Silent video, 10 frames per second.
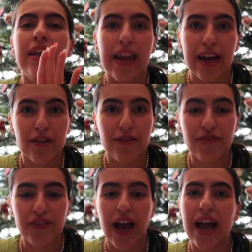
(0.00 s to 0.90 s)
Now,
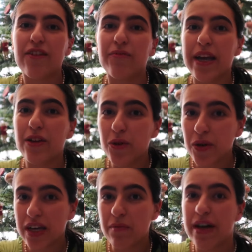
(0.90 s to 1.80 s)
I have made
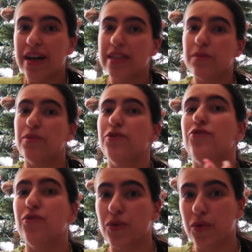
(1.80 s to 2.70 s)
cookie bars
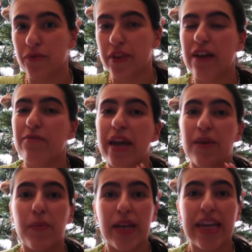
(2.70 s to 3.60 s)
before. I've
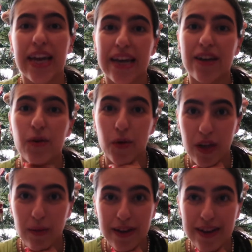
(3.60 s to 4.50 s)
made mini egg
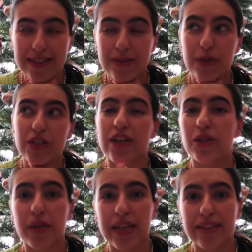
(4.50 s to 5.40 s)
cookie bars, which I
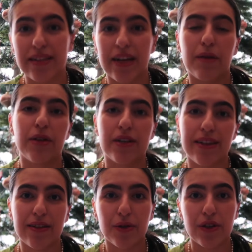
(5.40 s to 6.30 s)
do at Easter time because
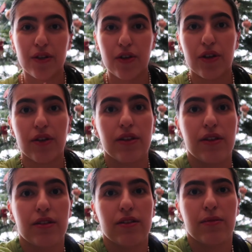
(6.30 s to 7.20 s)
that's when you can...
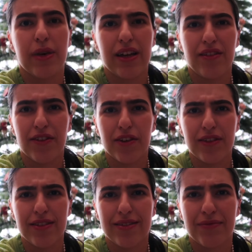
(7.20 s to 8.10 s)
Am I out of
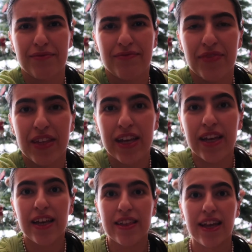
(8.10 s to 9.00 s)
focus?
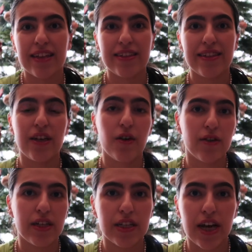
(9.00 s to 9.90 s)
That's the
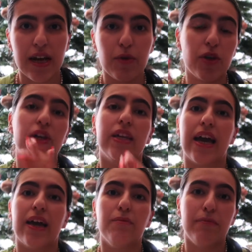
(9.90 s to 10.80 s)
only time you can
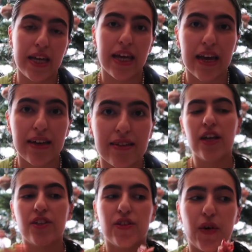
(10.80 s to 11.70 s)
get mini eggs.
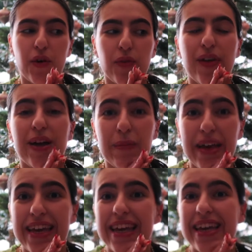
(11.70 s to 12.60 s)
So I'm
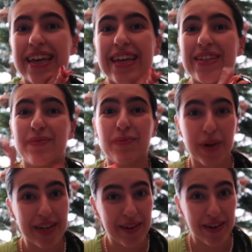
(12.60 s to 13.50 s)
making Kinder
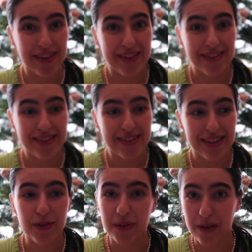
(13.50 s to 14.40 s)
Bueno
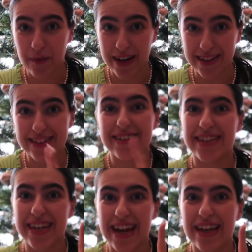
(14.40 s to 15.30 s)
cookie bars
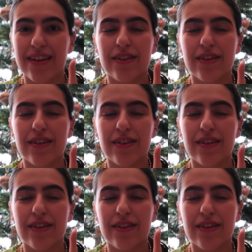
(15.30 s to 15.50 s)
today.